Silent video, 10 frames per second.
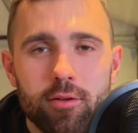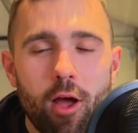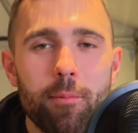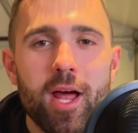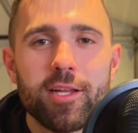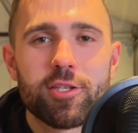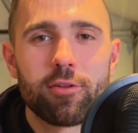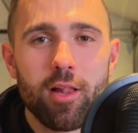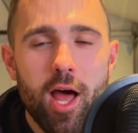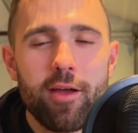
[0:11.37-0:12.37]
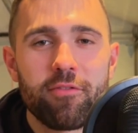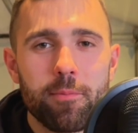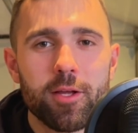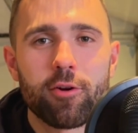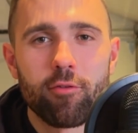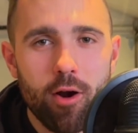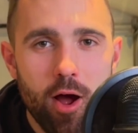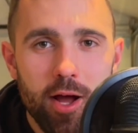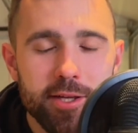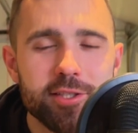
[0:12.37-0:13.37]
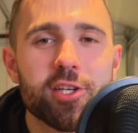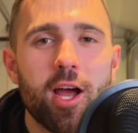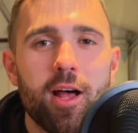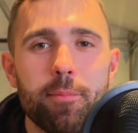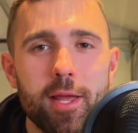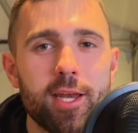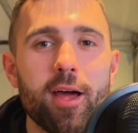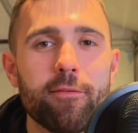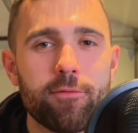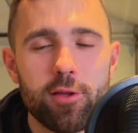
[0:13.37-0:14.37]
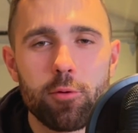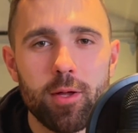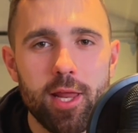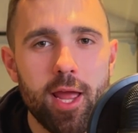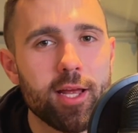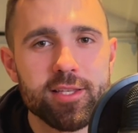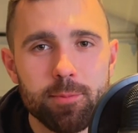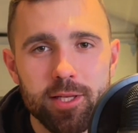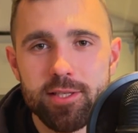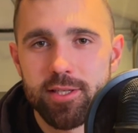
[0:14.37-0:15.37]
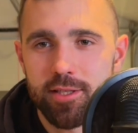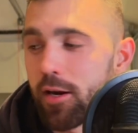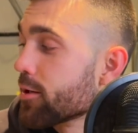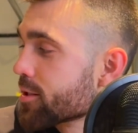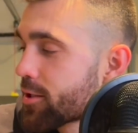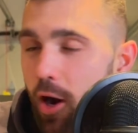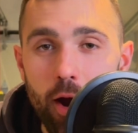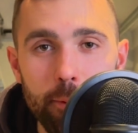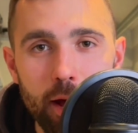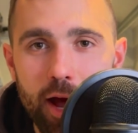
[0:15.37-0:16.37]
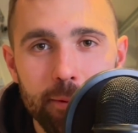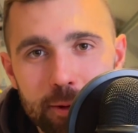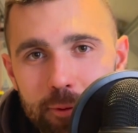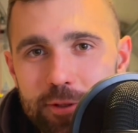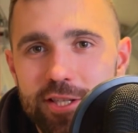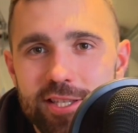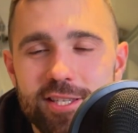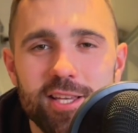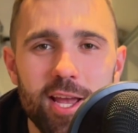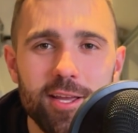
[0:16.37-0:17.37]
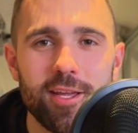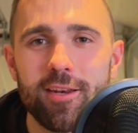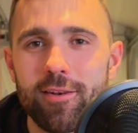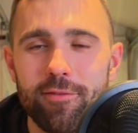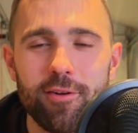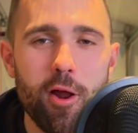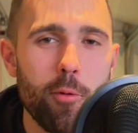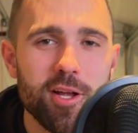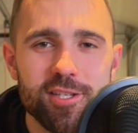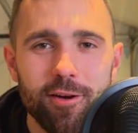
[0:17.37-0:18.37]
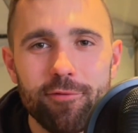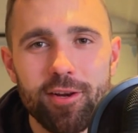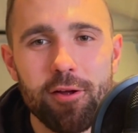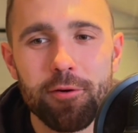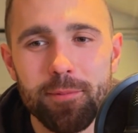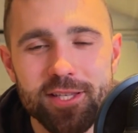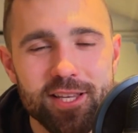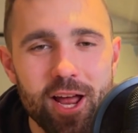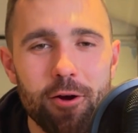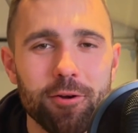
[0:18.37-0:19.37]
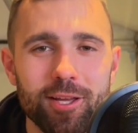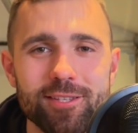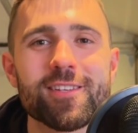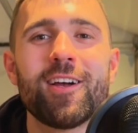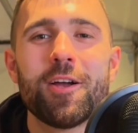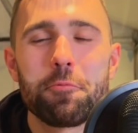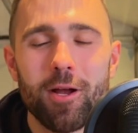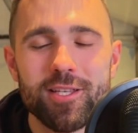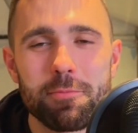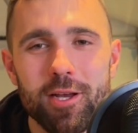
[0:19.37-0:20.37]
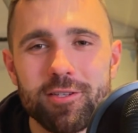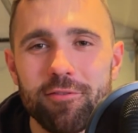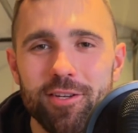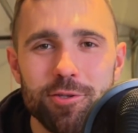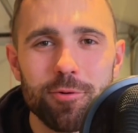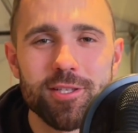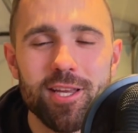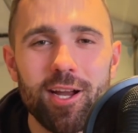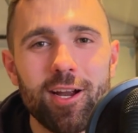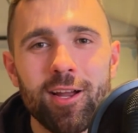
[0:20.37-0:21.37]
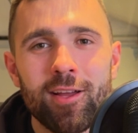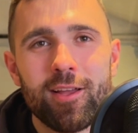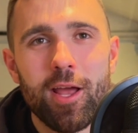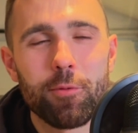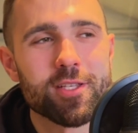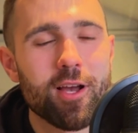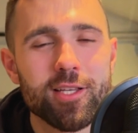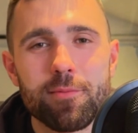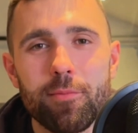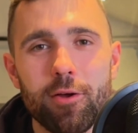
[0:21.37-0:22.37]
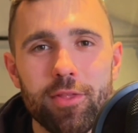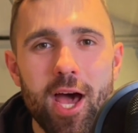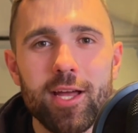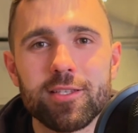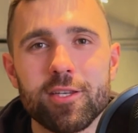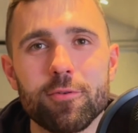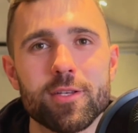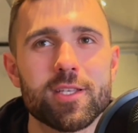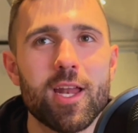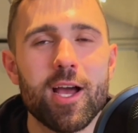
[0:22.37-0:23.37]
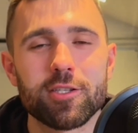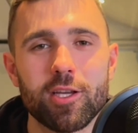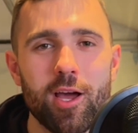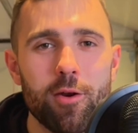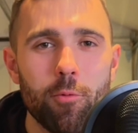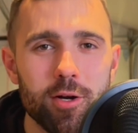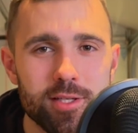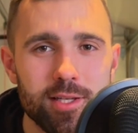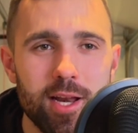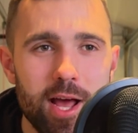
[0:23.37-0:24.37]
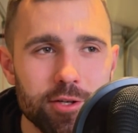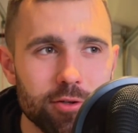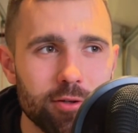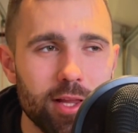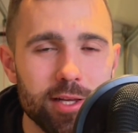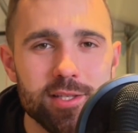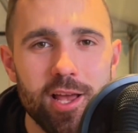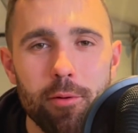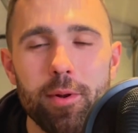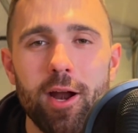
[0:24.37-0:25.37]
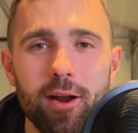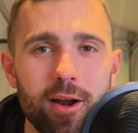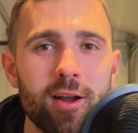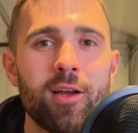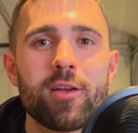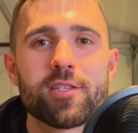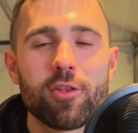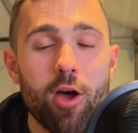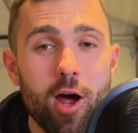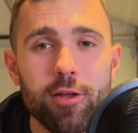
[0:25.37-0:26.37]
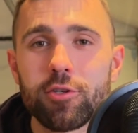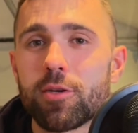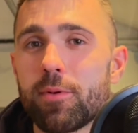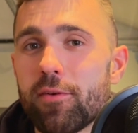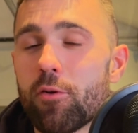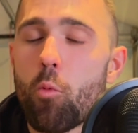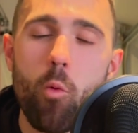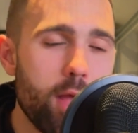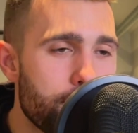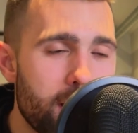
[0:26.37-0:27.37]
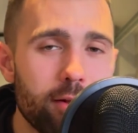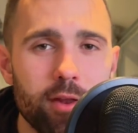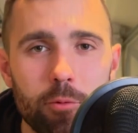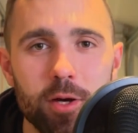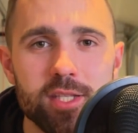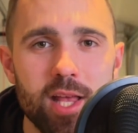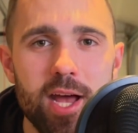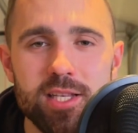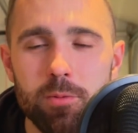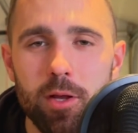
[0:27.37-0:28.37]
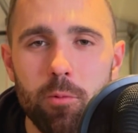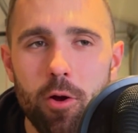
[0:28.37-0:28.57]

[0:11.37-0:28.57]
Coming at you live from the garage. Kyle made a few enhancements. He's got his car behind me, which is sick. And if you're not watching on video, you're missing out because we got some extra visuals here. And what's awesome about that too is it actually kind of works as a natural sound barrier. So the audio should be even way better than it was last week.